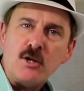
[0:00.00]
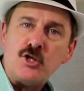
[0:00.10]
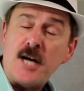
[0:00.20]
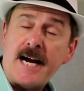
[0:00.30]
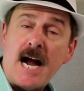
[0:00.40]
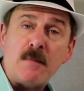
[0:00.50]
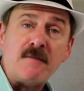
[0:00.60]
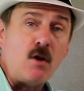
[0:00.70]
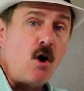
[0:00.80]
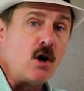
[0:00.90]
Check out
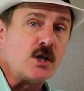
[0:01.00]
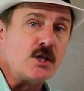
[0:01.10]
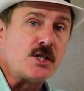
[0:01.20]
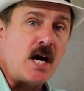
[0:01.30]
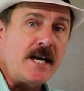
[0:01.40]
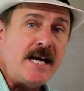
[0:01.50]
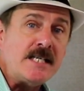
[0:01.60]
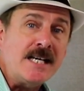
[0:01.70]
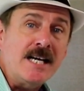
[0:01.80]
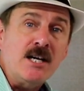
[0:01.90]
my vlogs on
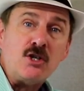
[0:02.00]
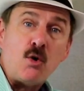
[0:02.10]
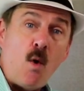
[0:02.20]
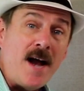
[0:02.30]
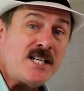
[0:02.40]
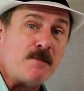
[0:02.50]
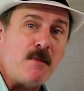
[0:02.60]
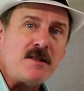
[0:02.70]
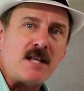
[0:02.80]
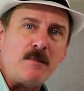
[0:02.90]
Sundays. Twice a
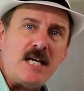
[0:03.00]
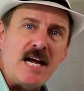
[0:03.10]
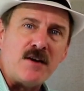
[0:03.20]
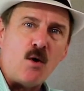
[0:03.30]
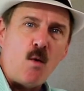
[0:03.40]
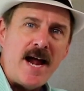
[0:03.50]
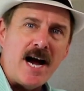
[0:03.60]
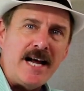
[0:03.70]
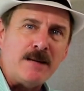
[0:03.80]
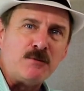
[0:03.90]
month, I'm giving
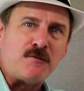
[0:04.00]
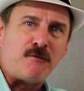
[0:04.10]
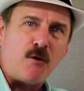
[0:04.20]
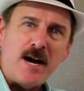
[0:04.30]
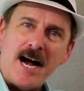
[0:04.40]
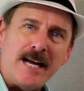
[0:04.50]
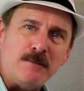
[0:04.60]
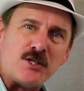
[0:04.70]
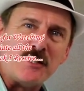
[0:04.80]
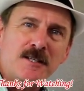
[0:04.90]
away items, free
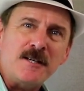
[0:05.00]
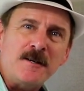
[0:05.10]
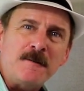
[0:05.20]
items.